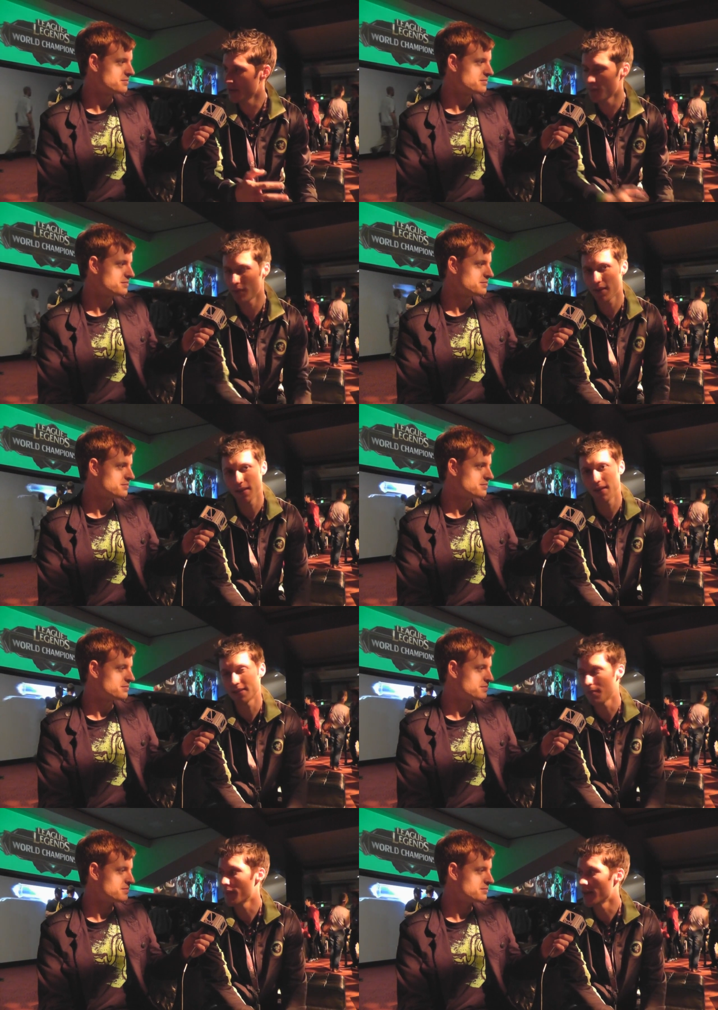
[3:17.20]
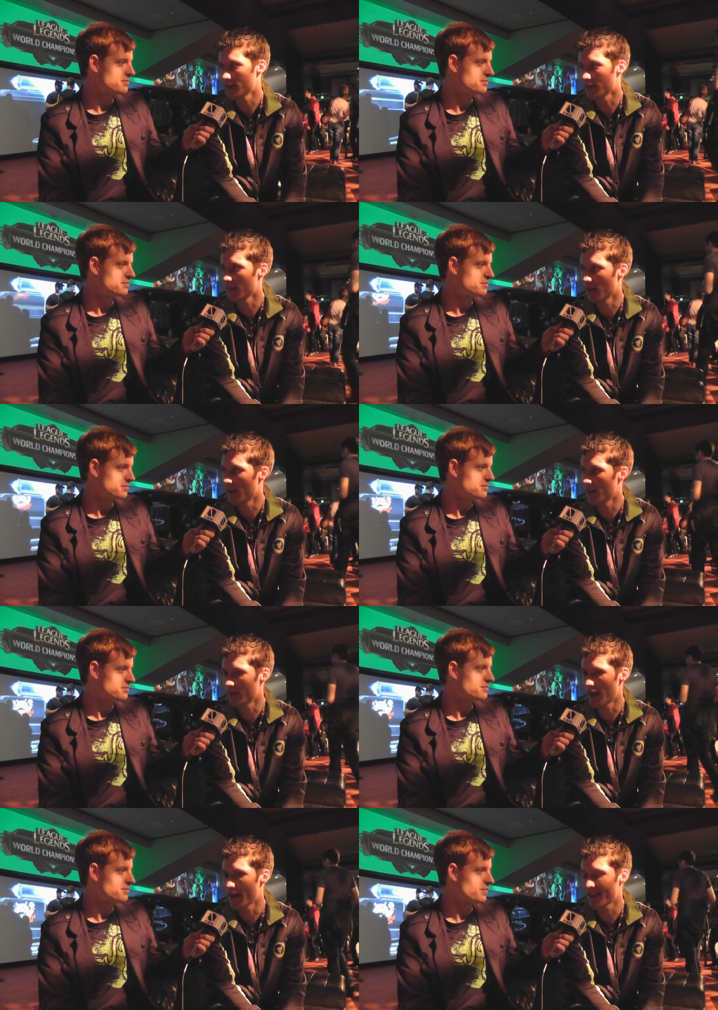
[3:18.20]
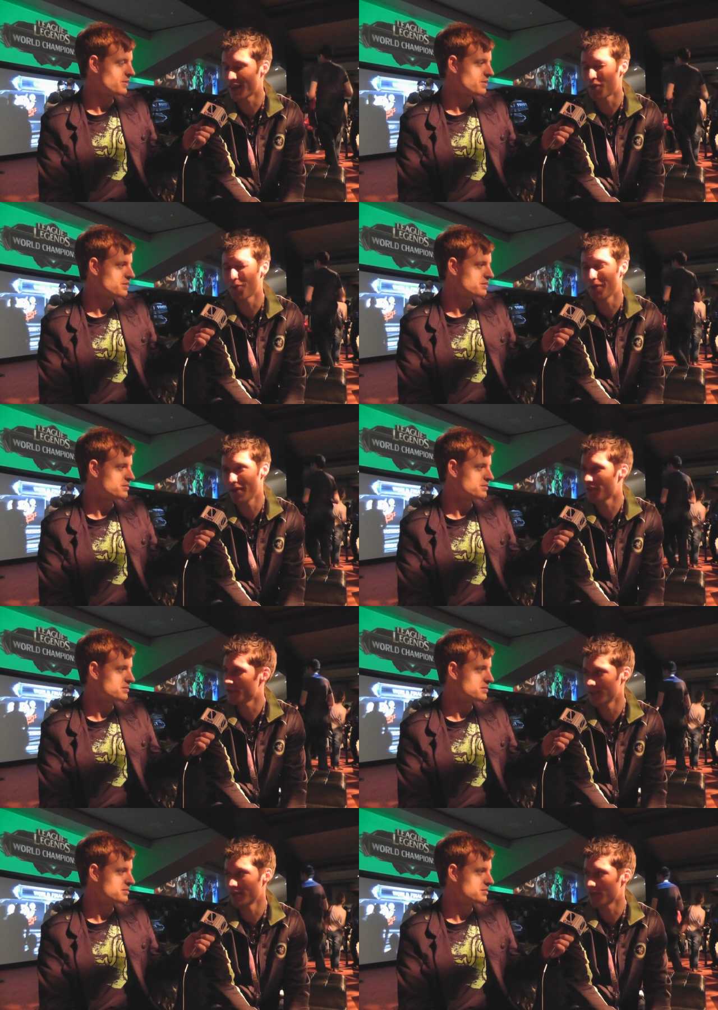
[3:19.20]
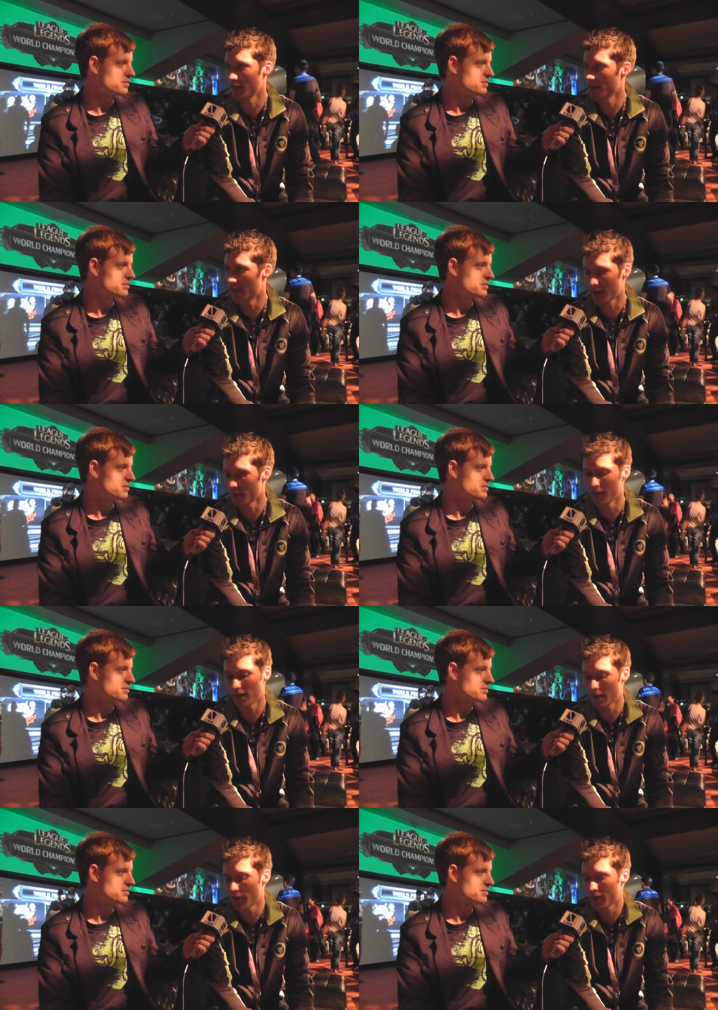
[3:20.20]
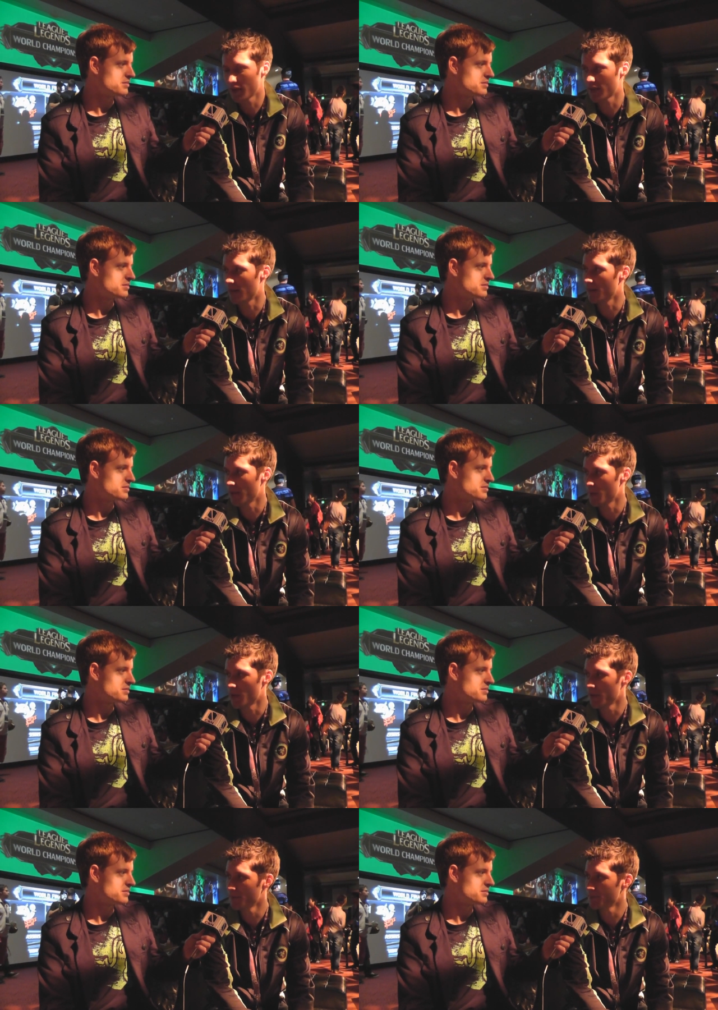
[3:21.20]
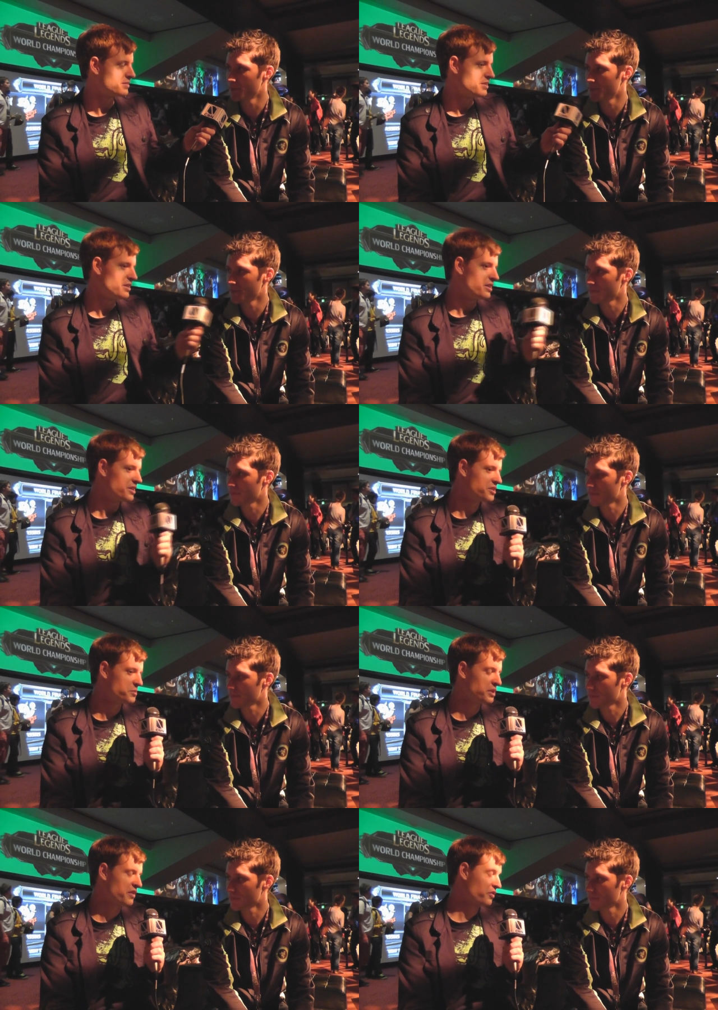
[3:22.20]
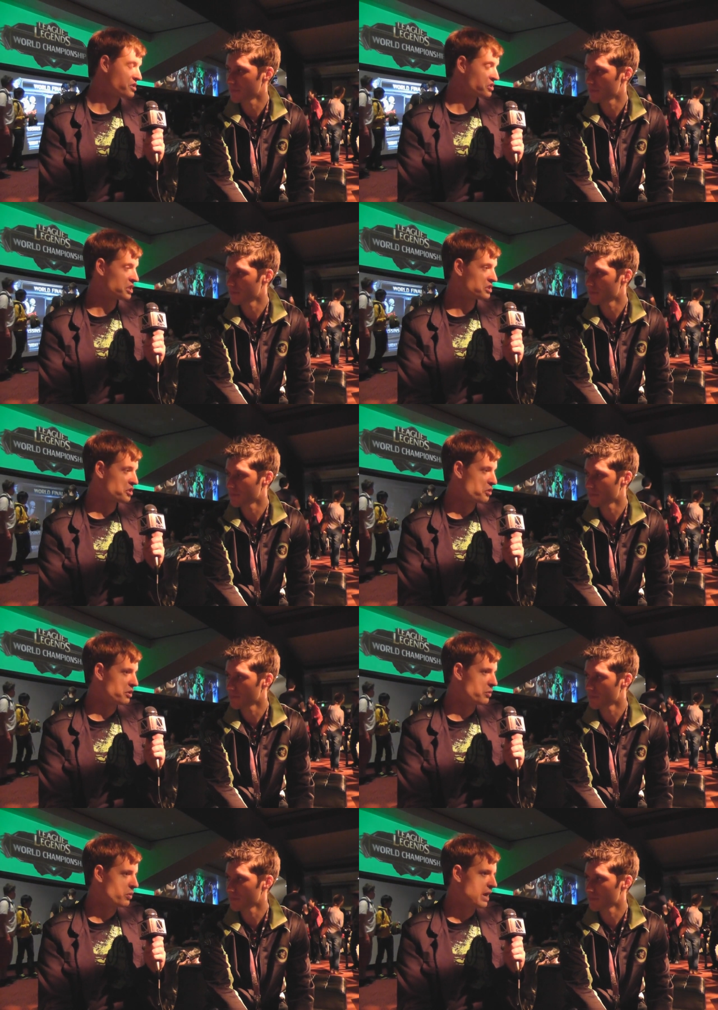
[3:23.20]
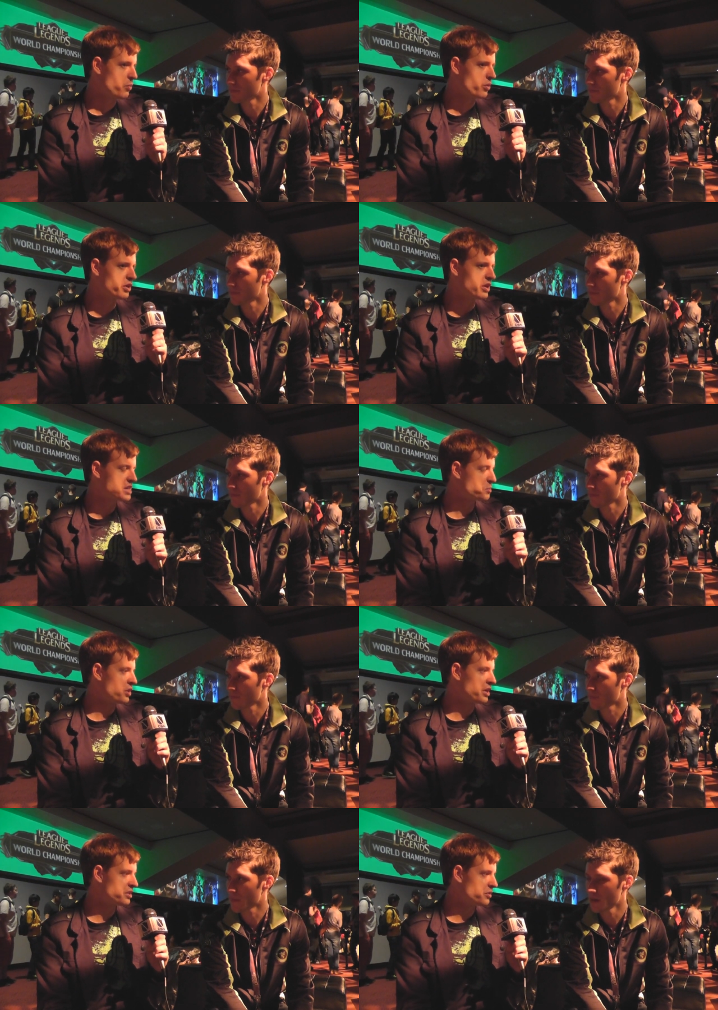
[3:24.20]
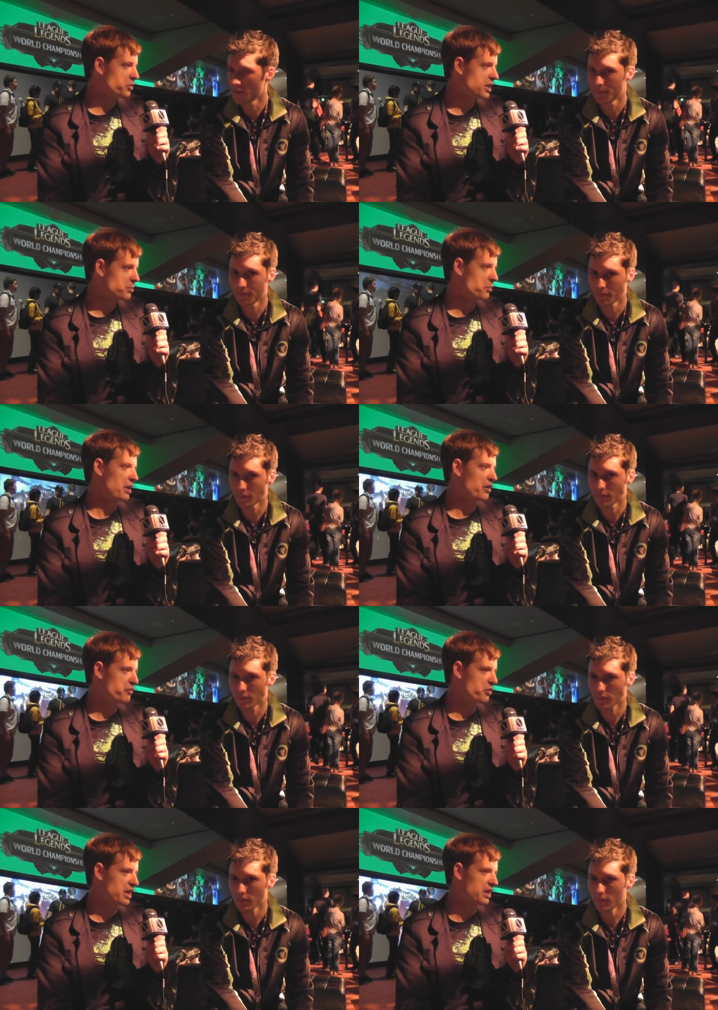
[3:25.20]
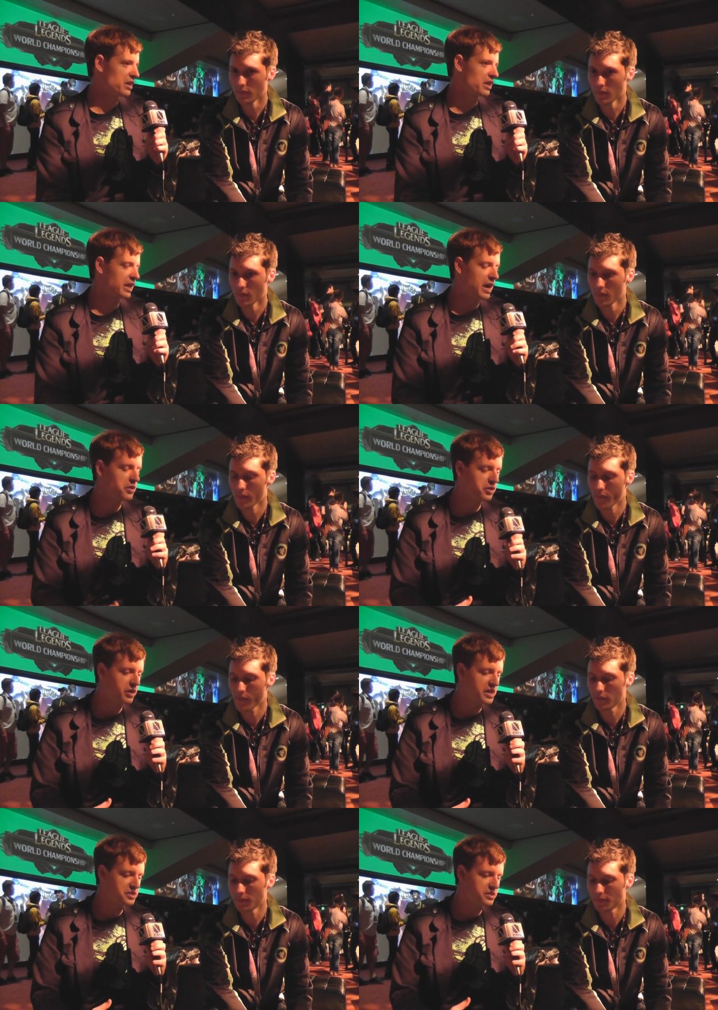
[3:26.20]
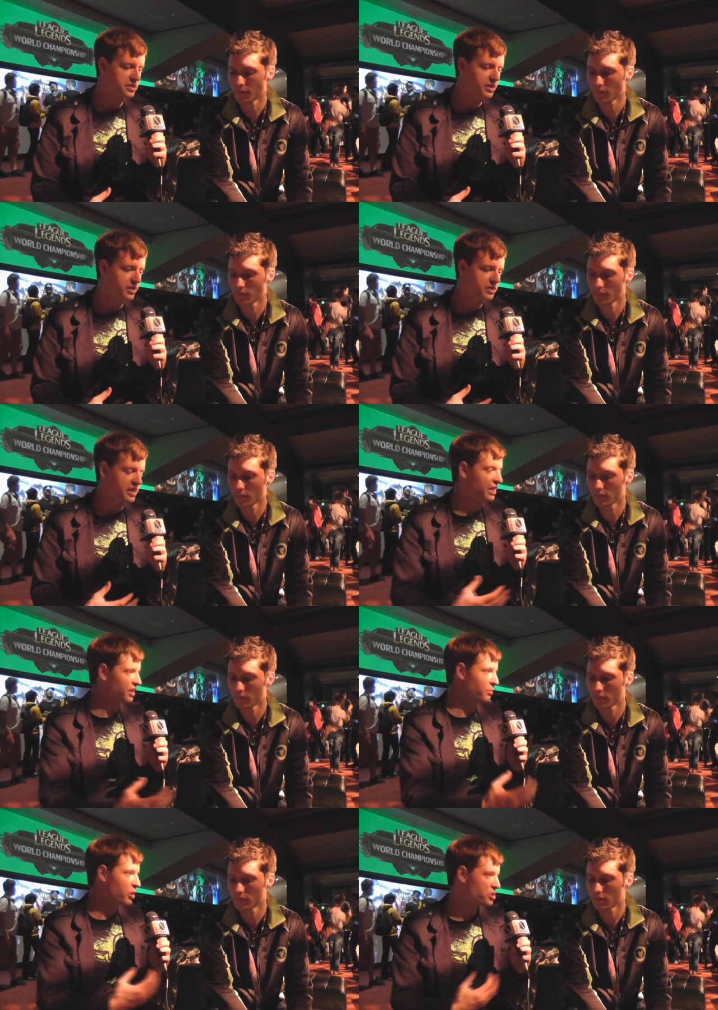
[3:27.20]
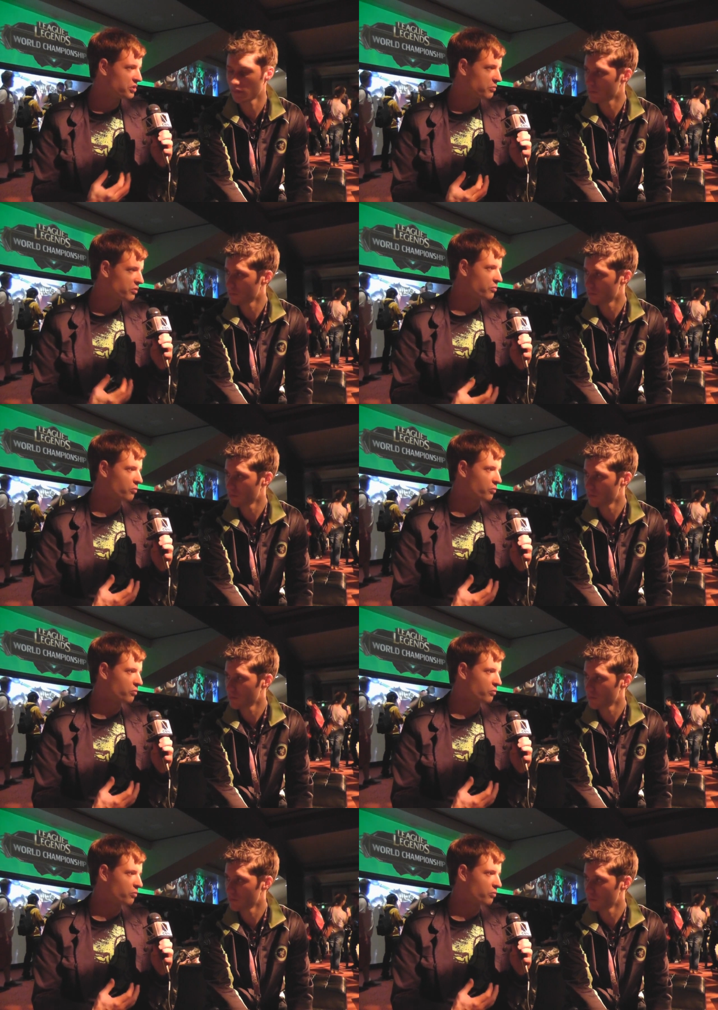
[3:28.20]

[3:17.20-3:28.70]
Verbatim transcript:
Speaker 1: team, it's amazing, and I cannot wait for season three. I cannot wait, can't wait for it to start in February.
Speaker 2: Speaking of season three, what are you guys planning to uh, prepare for that, and like how are you guys taking the emotional